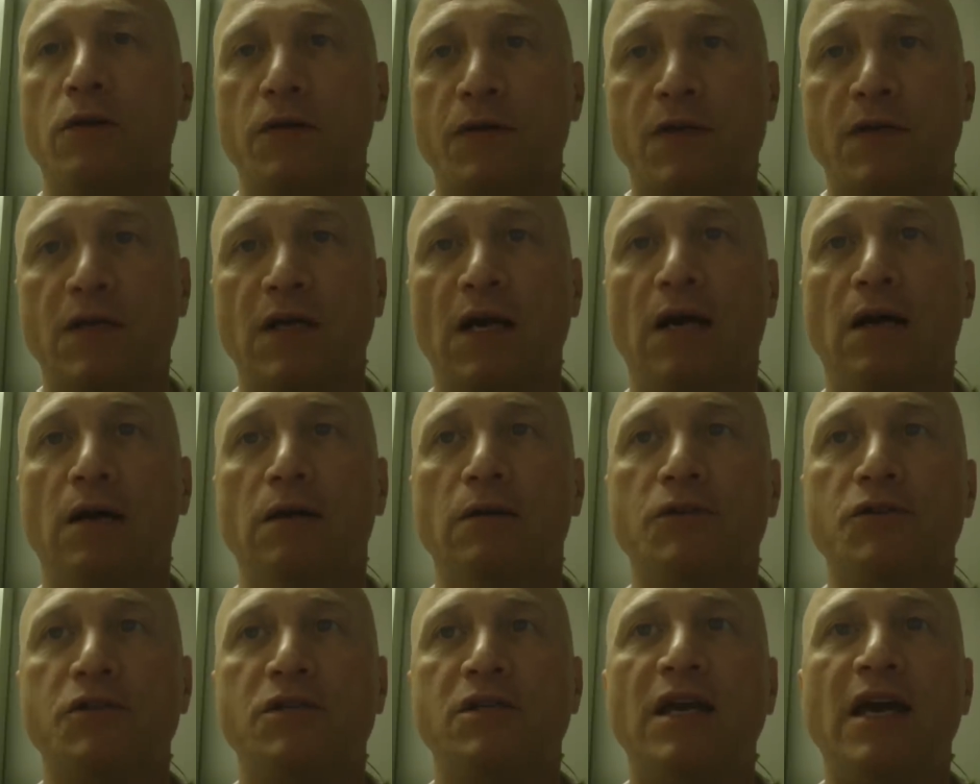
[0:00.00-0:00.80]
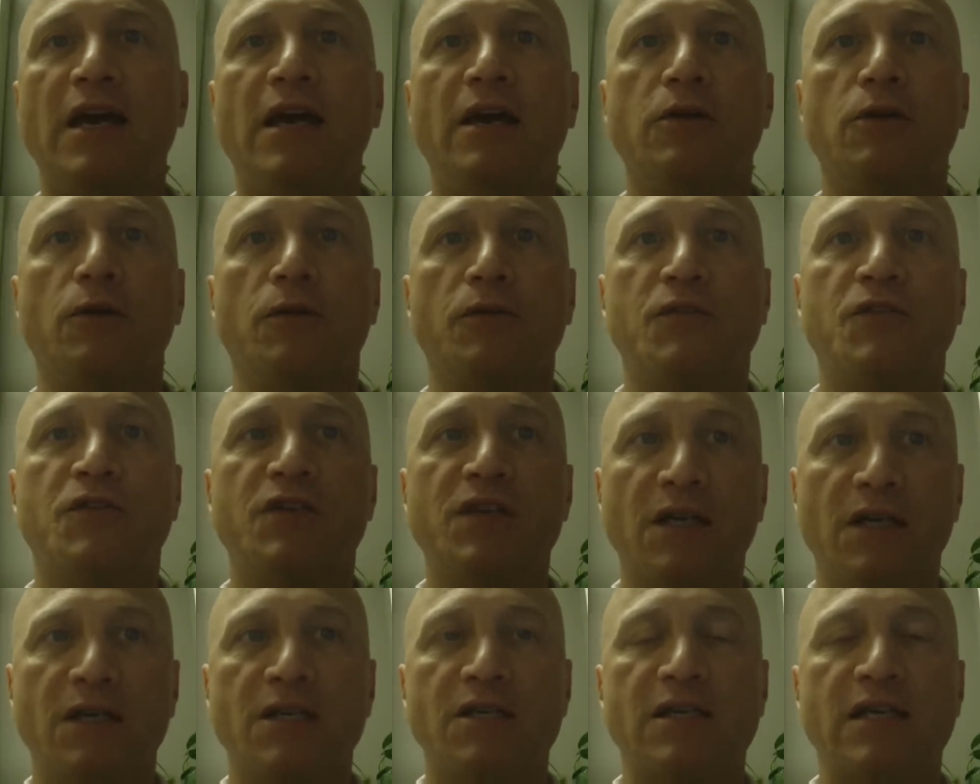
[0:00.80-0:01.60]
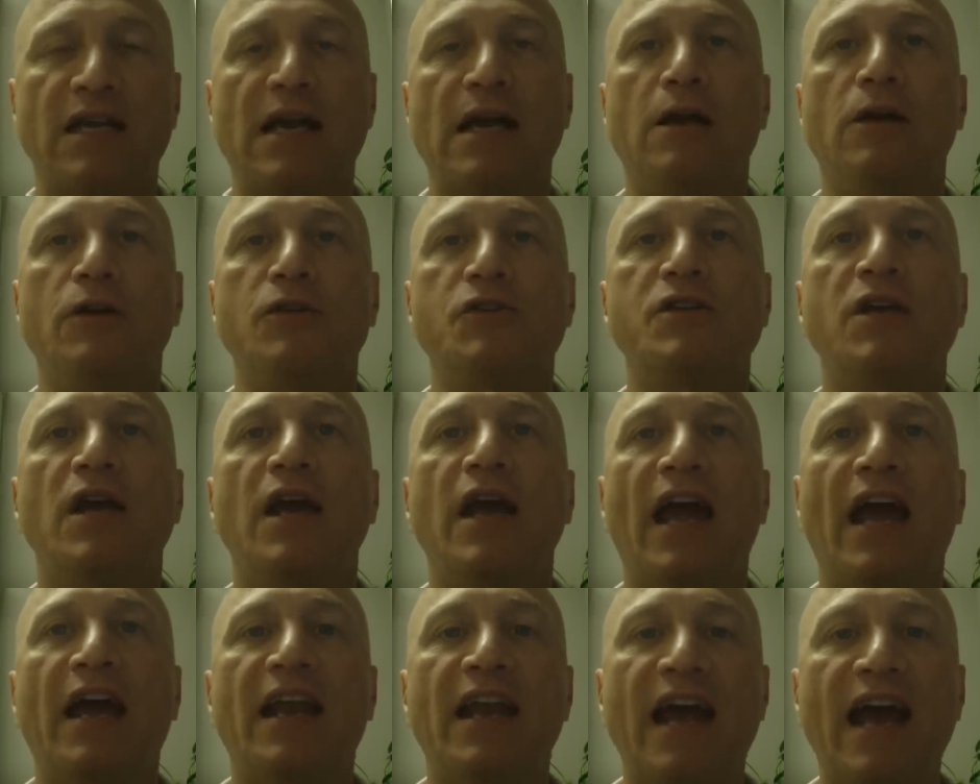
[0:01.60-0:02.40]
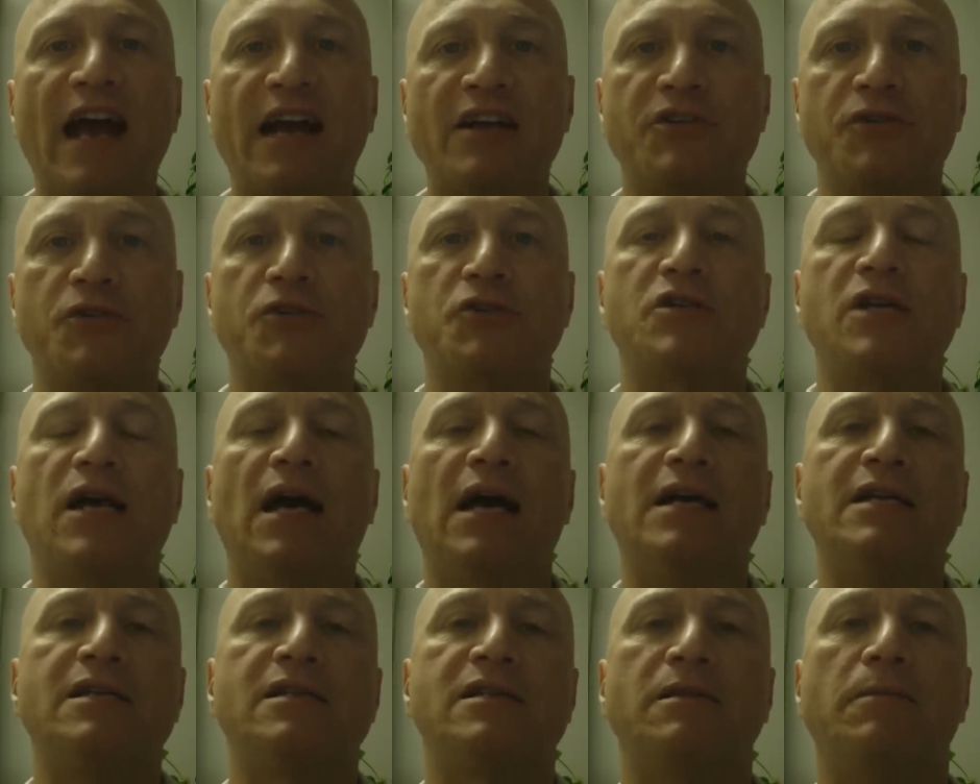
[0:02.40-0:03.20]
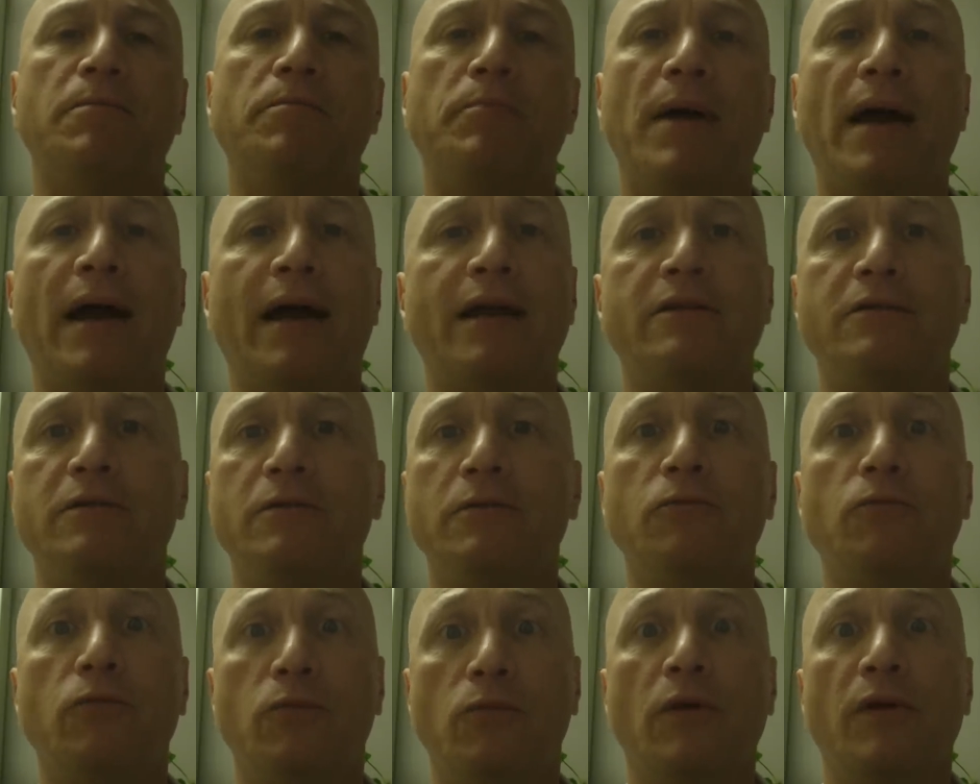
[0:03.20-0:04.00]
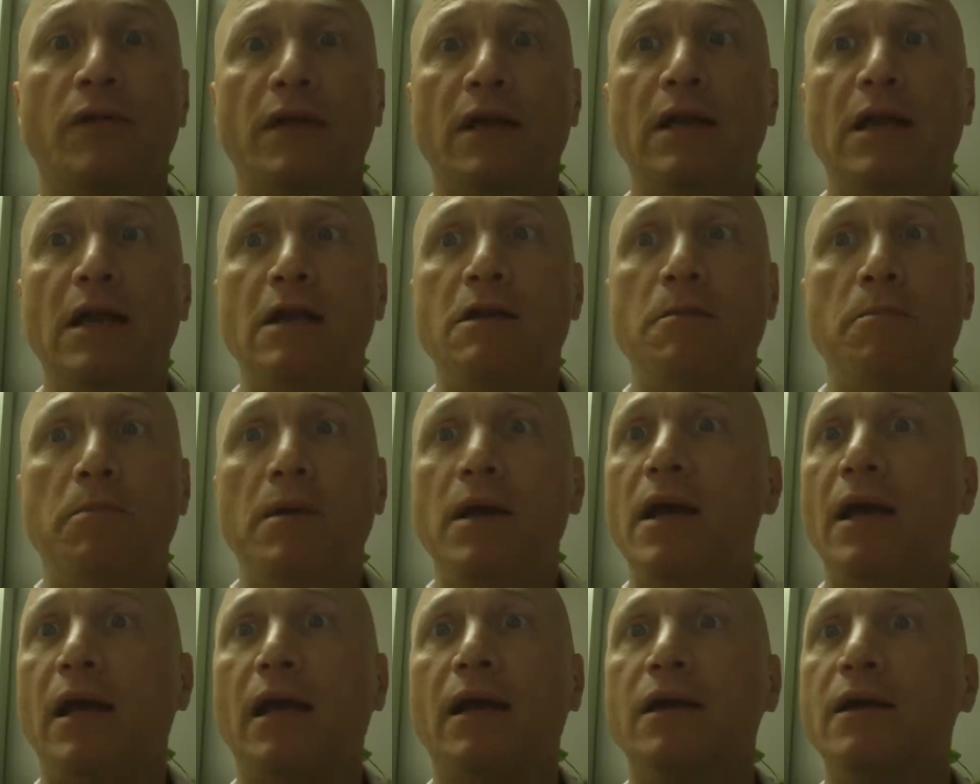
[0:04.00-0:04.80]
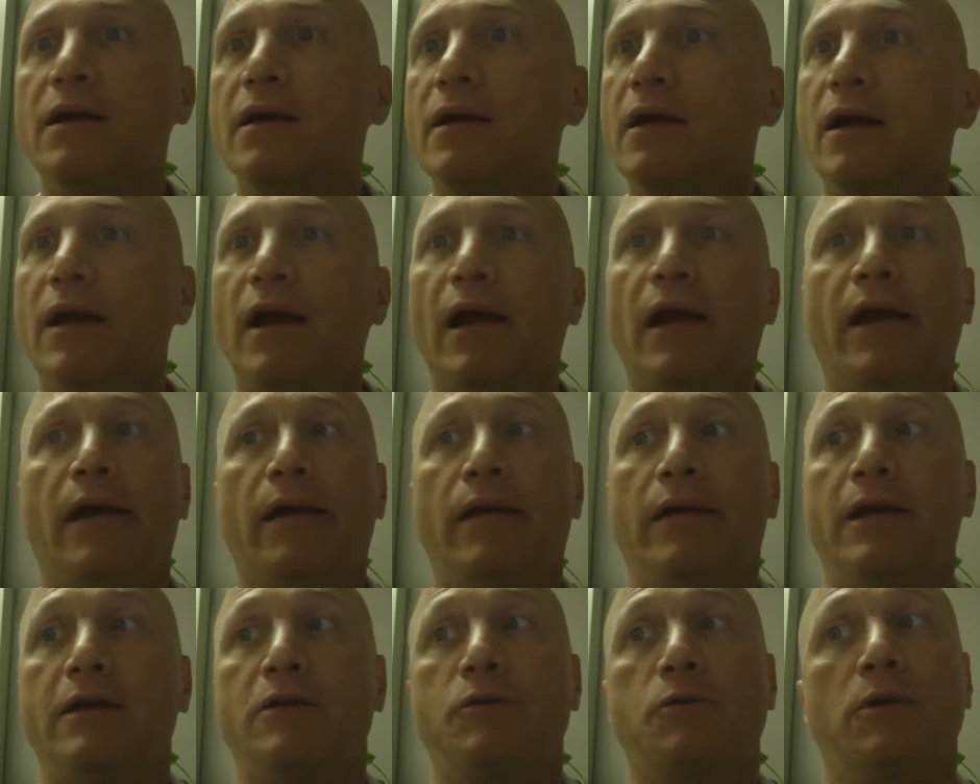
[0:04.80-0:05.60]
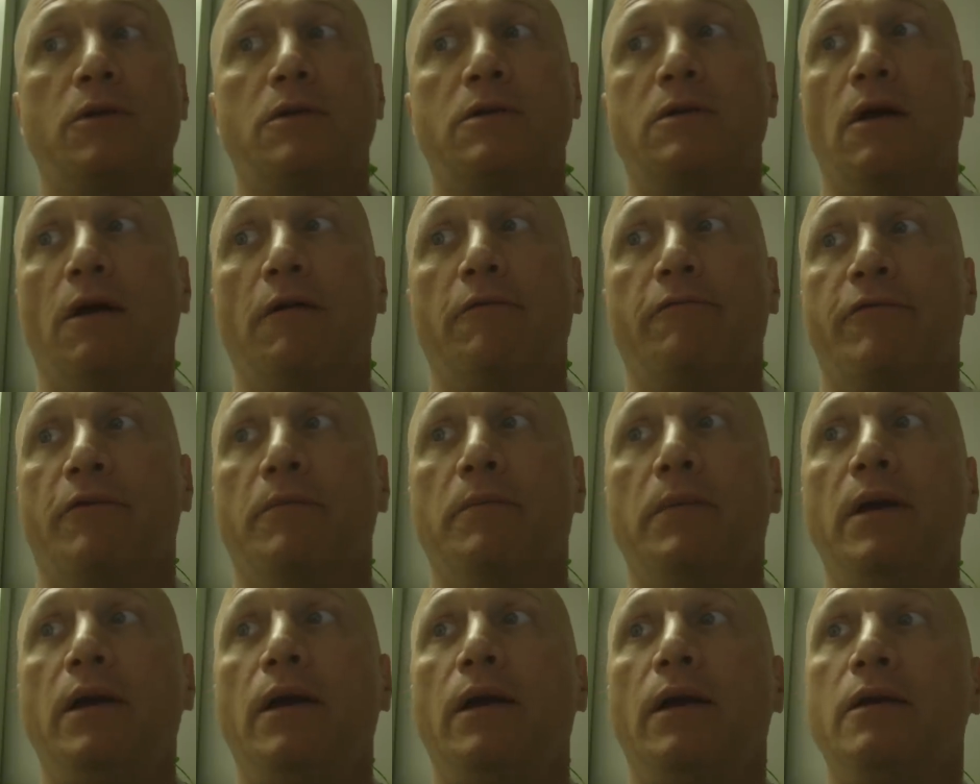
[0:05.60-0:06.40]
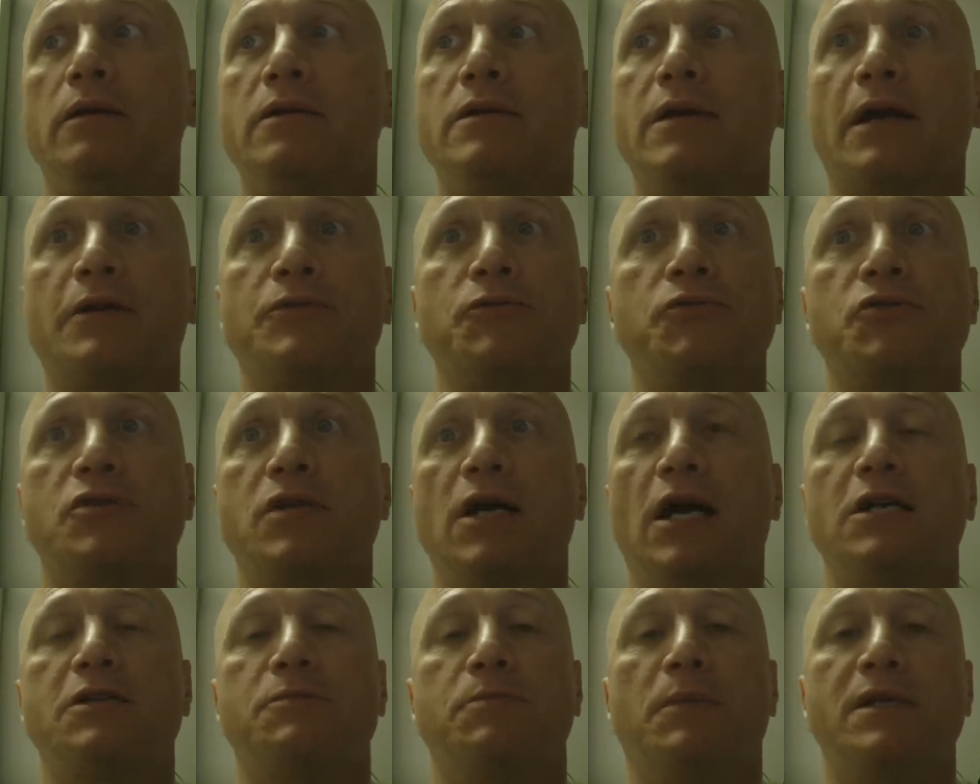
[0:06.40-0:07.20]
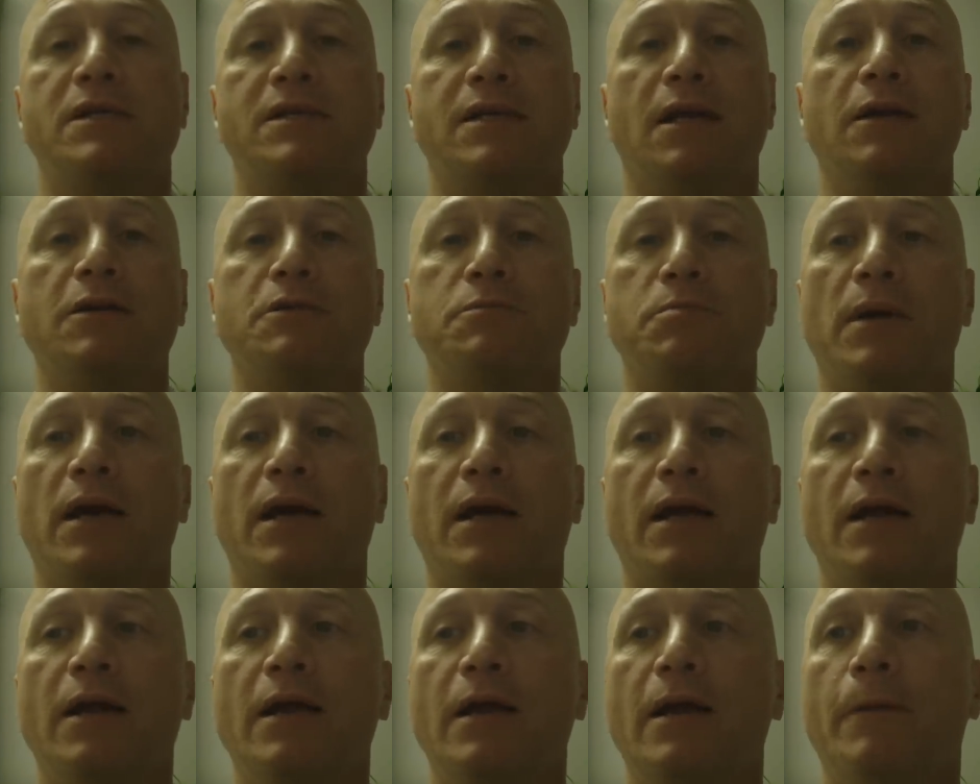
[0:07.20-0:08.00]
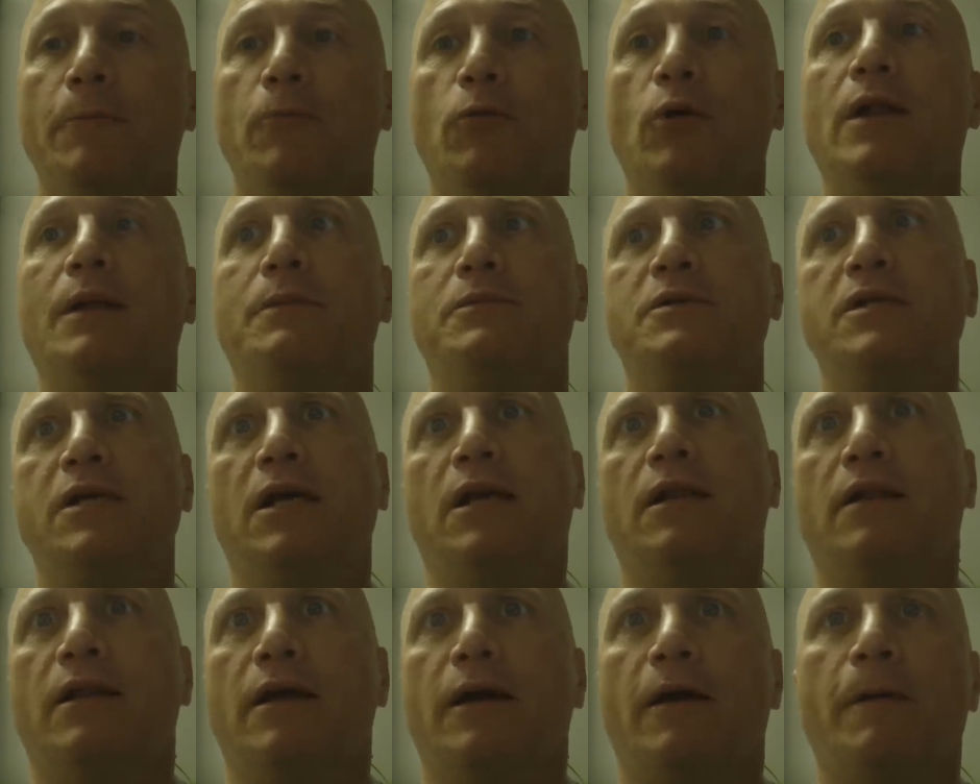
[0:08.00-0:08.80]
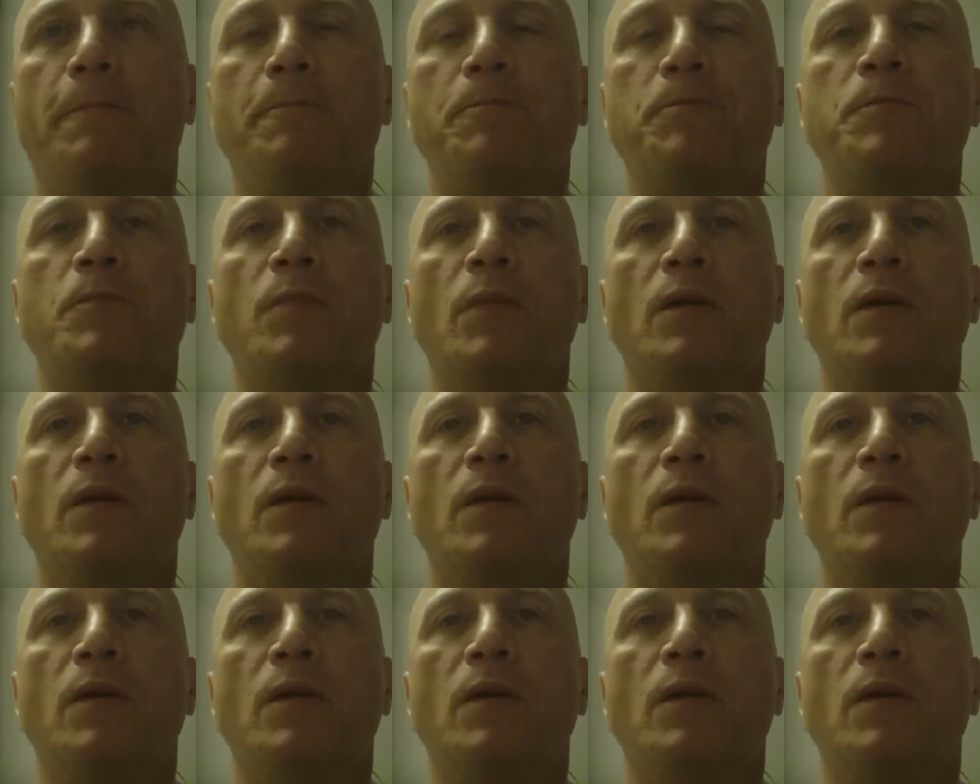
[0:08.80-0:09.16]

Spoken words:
your cells, take your sick cells and exercise them back to where they need to be. And that's what it's done for me. It's exercised my cells back while I'm sitting there.